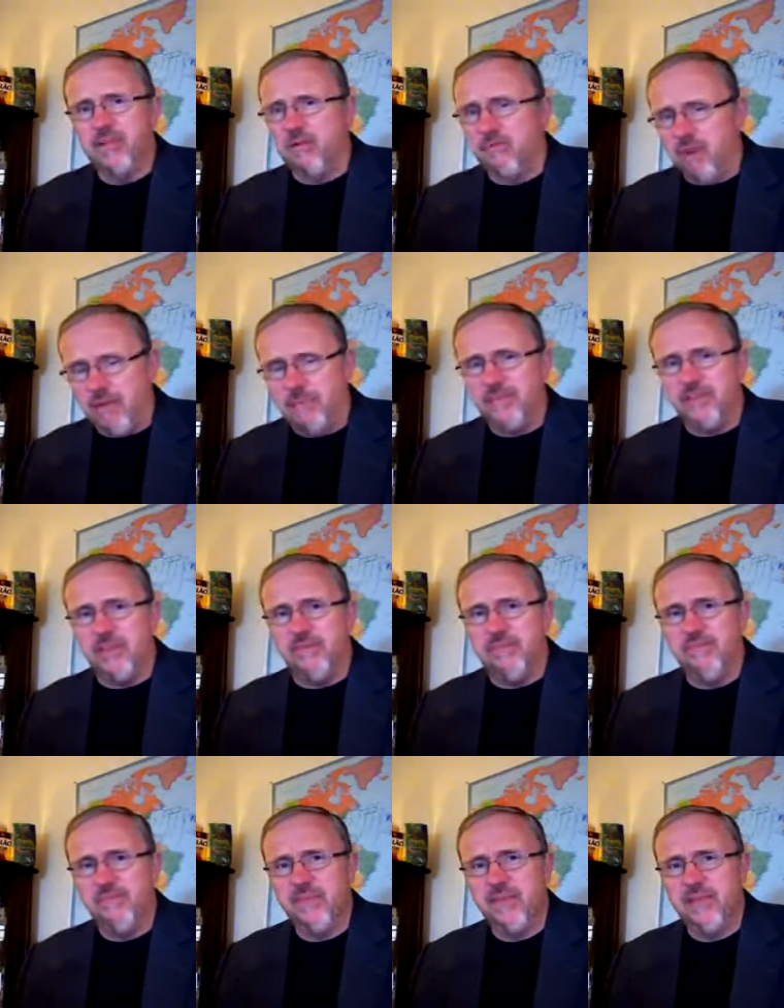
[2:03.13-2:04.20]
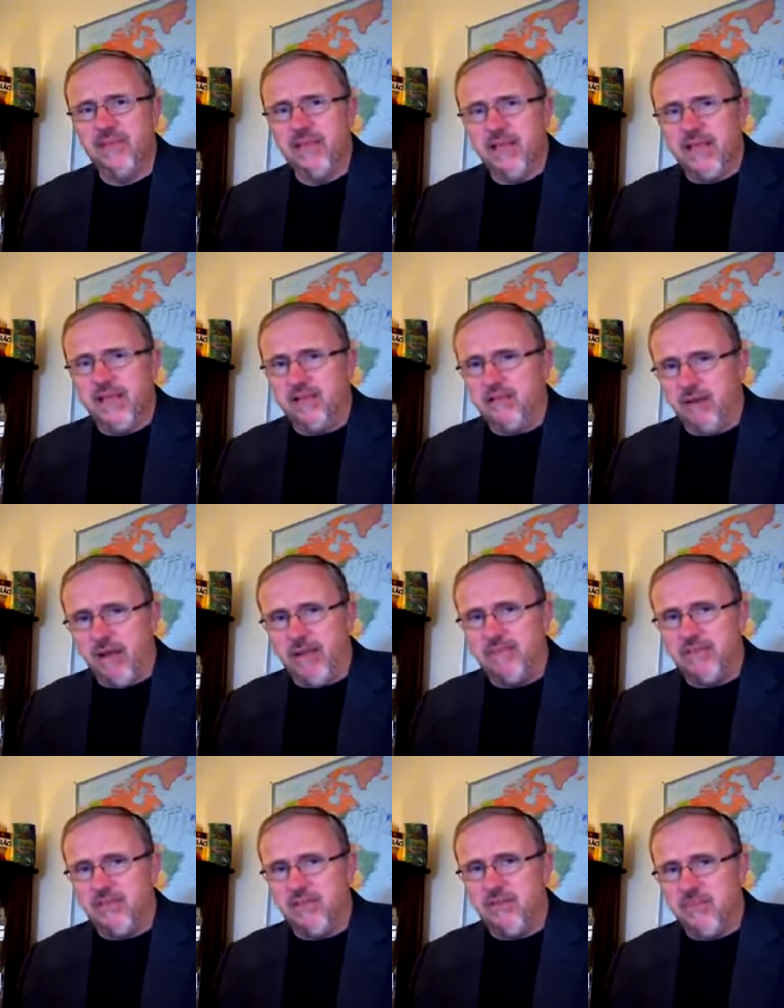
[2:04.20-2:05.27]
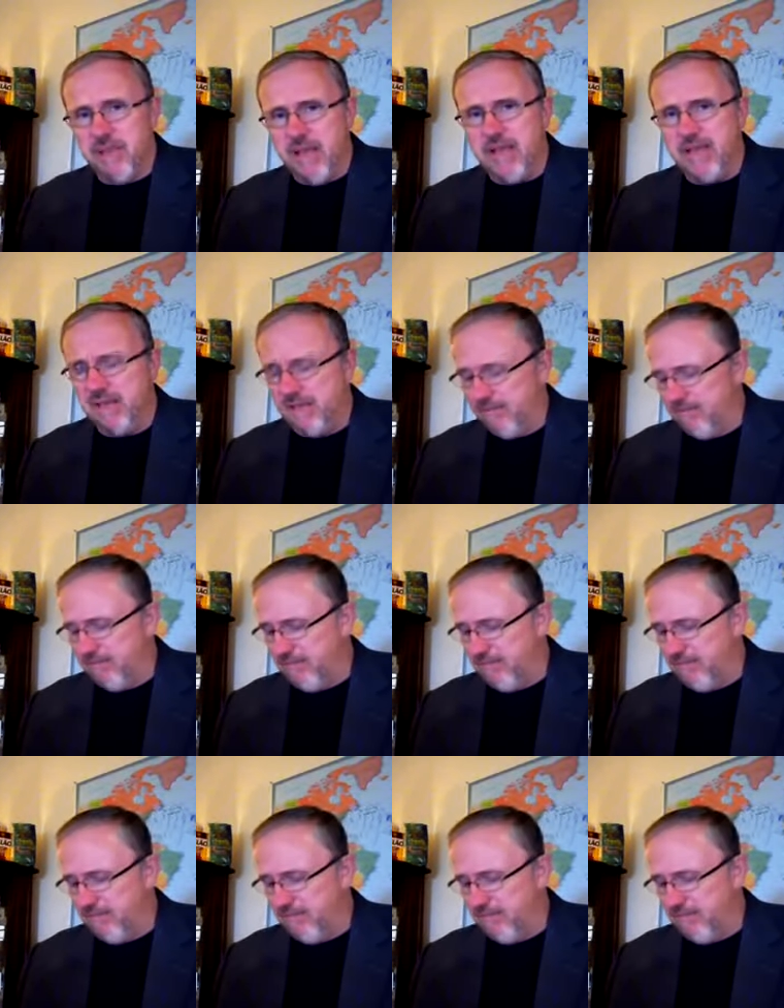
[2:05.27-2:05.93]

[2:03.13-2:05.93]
corruption, and crimes to humanity.